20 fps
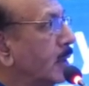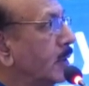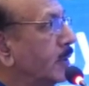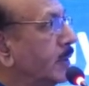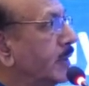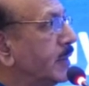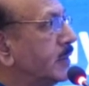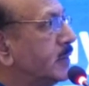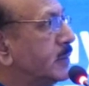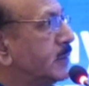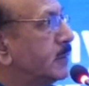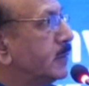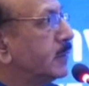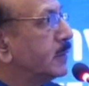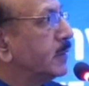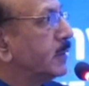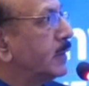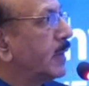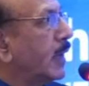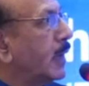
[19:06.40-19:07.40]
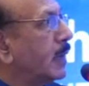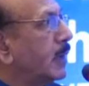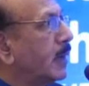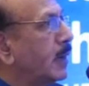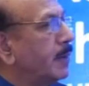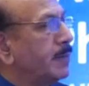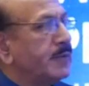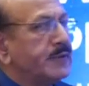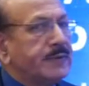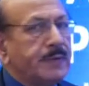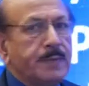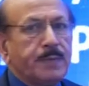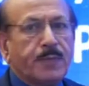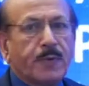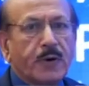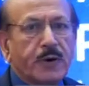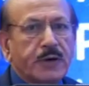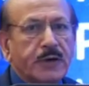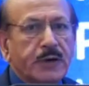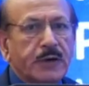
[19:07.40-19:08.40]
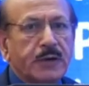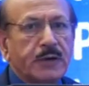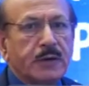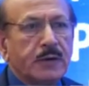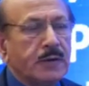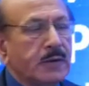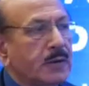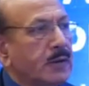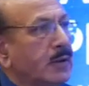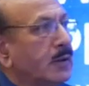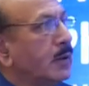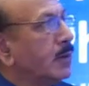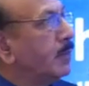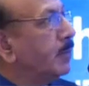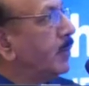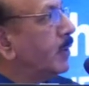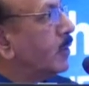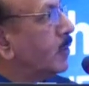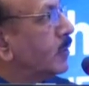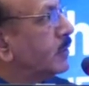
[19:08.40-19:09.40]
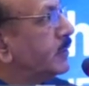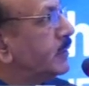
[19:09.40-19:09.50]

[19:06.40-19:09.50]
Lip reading: This diagram is important because